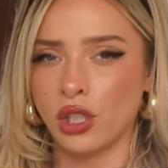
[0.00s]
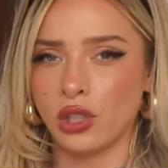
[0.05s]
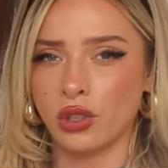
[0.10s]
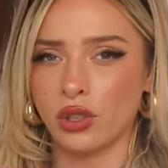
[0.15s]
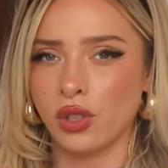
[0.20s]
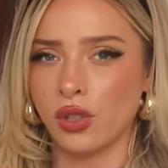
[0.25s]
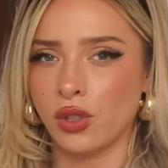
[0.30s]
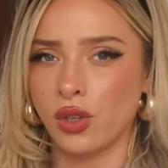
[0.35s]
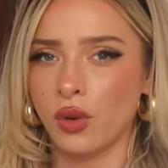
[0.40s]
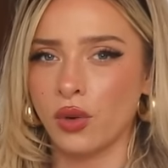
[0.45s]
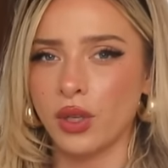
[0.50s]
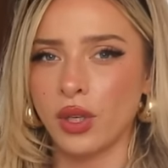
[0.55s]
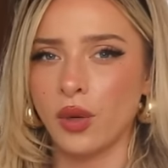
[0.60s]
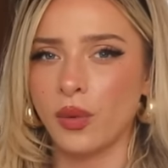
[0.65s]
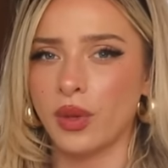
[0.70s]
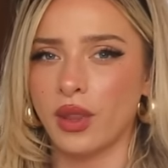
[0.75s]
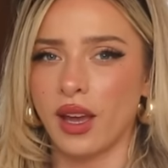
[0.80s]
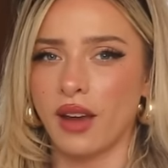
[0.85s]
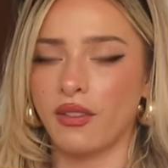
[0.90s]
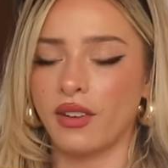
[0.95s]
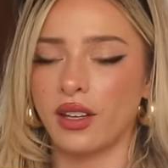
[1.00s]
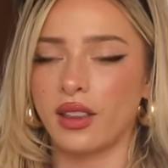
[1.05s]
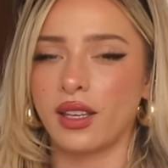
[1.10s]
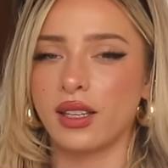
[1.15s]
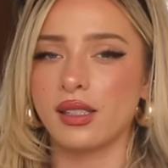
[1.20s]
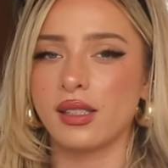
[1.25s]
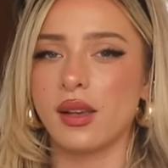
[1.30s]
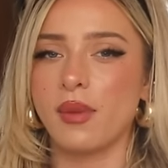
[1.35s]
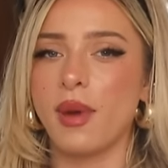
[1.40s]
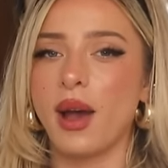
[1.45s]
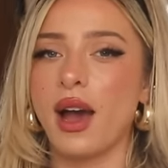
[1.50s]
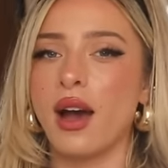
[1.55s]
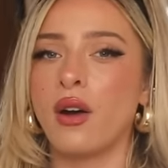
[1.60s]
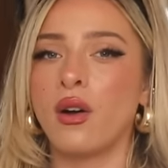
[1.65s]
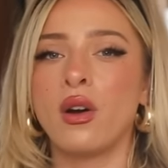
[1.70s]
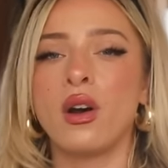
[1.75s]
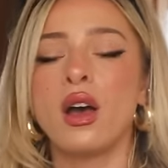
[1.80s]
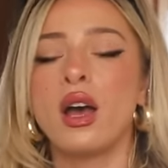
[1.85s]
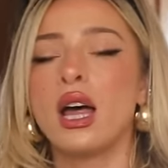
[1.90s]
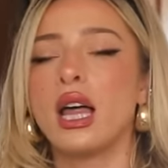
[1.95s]
It looks so cute with everything
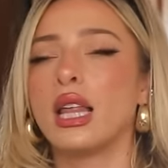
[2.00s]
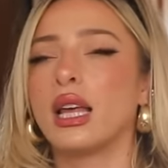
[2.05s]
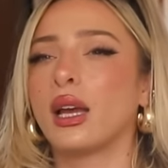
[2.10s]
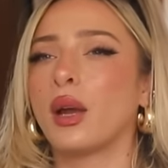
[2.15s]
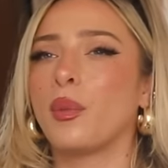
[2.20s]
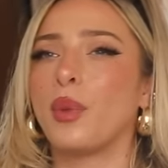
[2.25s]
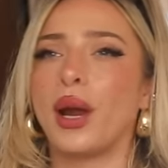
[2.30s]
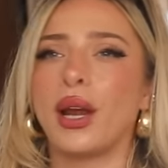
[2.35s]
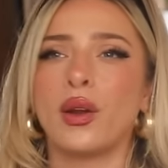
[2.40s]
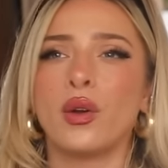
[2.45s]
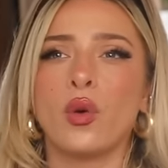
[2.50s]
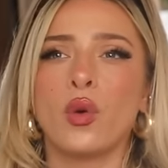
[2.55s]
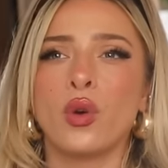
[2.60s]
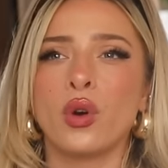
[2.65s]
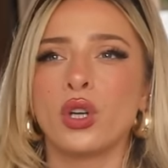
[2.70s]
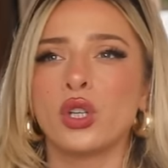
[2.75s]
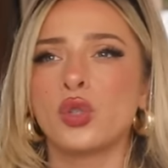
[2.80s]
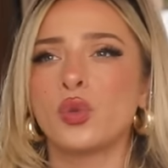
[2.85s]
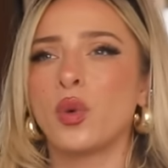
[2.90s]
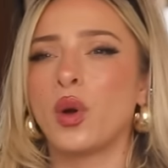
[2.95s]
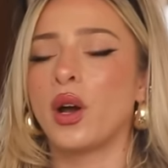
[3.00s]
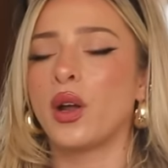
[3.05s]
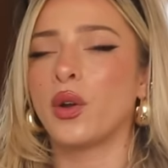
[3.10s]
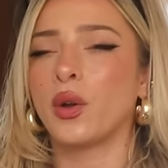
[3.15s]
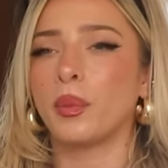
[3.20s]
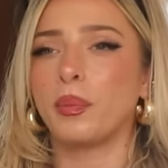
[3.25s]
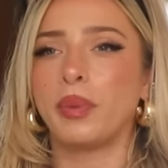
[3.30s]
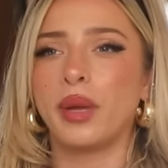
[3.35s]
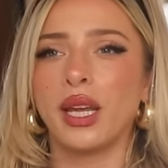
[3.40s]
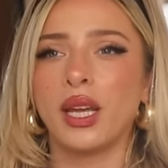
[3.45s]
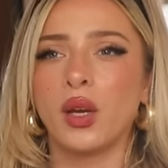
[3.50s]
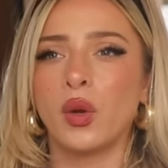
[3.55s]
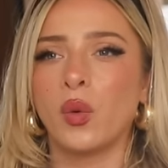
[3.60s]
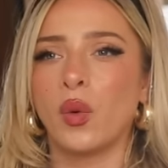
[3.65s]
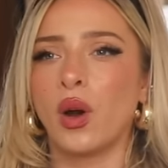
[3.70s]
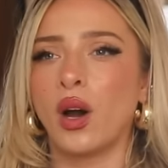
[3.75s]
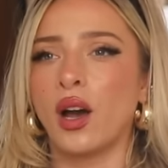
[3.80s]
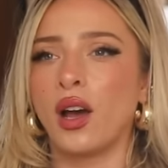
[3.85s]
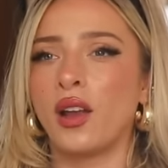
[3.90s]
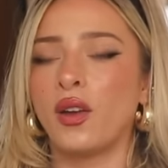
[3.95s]
somehow, like a bright orange one or pink
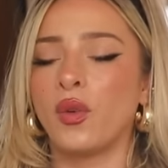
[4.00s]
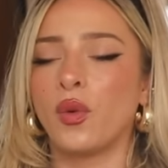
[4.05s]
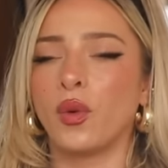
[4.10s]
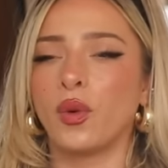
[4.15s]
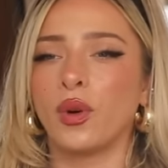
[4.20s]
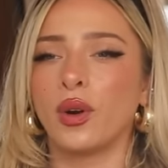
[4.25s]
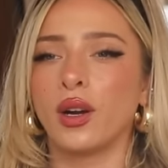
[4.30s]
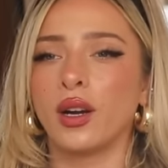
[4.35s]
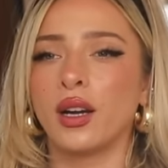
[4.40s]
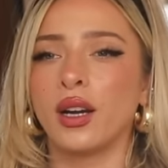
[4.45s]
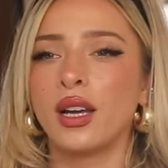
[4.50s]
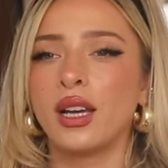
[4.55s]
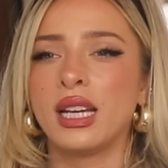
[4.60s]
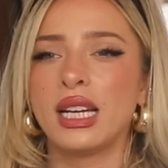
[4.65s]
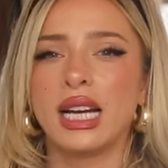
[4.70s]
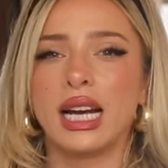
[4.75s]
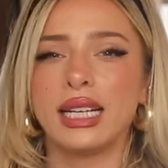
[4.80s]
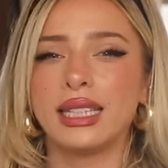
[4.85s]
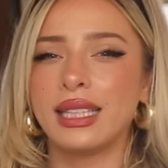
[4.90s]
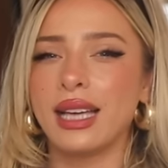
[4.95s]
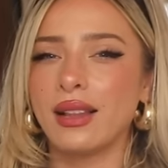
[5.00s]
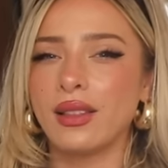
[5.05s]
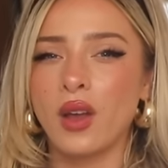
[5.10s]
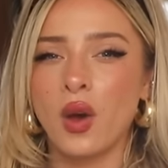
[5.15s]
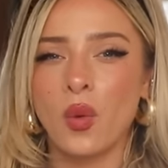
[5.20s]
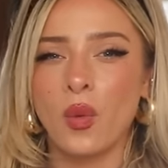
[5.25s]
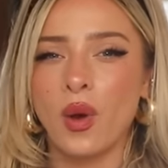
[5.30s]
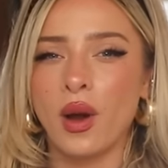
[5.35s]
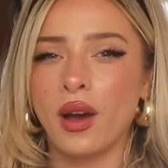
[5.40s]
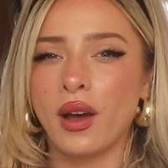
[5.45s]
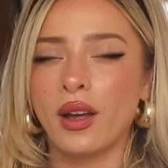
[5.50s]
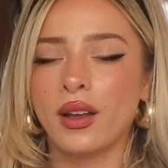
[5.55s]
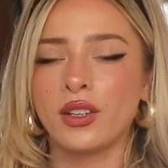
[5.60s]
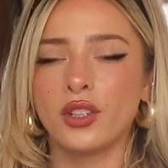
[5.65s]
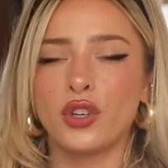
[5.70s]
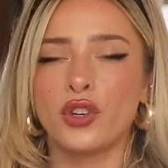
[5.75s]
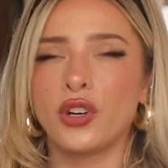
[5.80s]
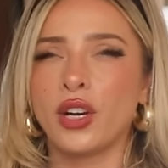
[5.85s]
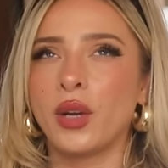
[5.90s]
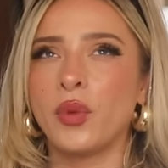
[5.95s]
one or a yellow one,
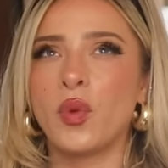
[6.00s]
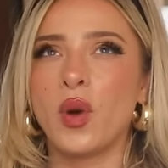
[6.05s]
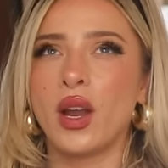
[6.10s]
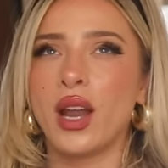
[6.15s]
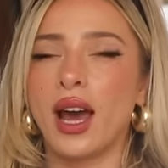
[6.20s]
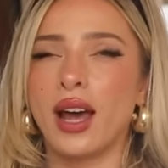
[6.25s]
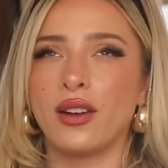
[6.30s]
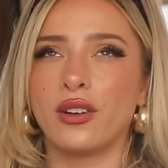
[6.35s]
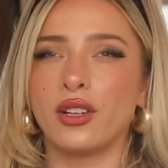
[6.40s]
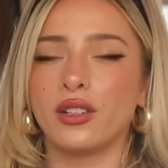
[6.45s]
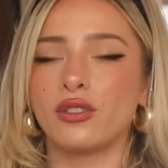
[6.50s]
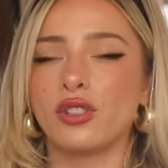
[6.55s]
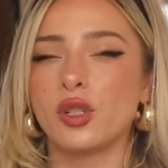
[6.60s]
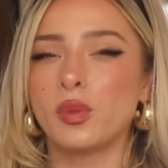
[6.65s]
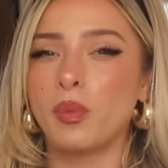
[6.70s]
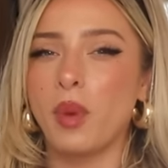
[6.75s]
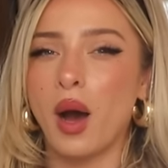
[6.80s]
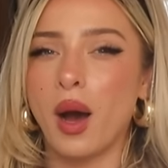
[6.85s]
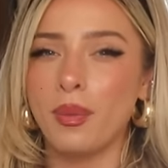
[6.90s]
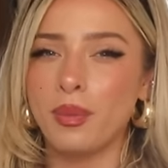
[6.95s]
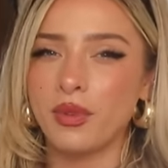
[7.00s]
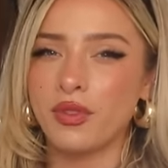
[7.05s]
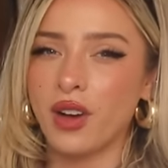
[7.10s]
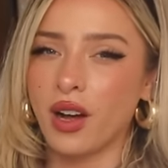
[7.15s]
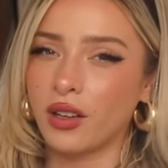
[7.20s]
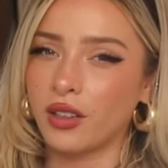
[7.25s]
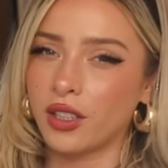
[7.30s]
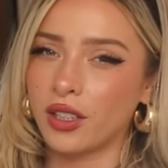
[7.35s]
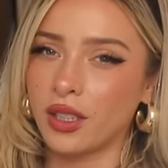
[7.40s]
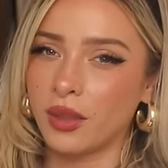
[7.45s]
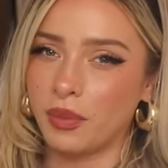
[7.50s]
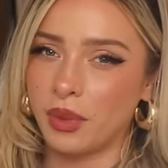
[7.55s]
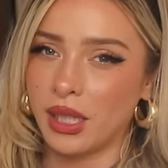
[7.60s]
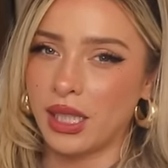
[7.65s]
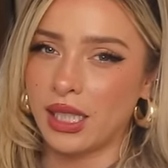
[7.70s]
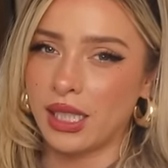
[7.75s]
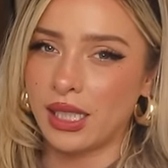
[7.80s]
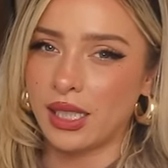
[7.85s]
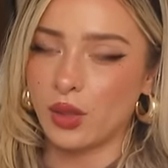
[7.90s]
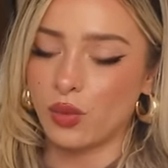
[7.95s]
a green one. I don't know, just pop of color in the
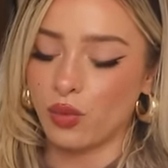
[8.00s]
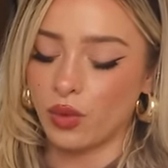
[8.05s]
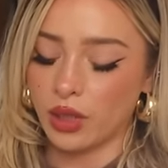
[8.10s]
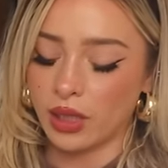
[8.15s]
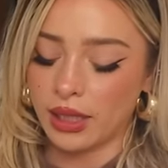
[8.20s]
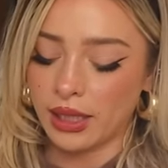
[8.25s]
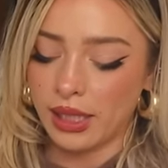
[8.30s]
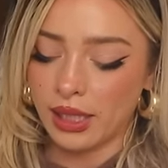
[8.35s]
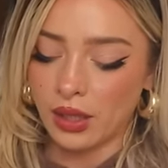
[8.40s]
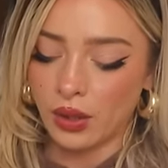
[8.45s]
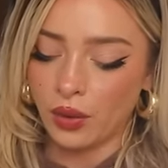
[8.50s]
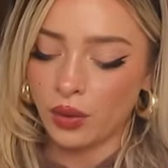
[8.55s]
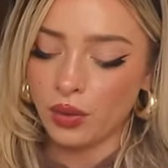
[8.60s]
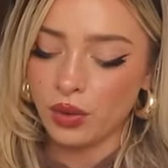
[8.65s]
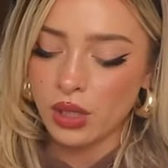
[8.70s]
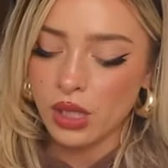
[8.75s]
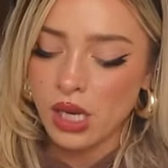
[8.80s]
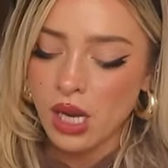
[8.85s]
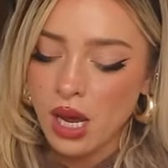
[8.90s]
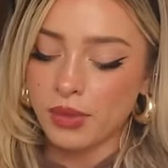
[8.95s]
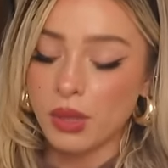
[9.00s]
beanie is really cute.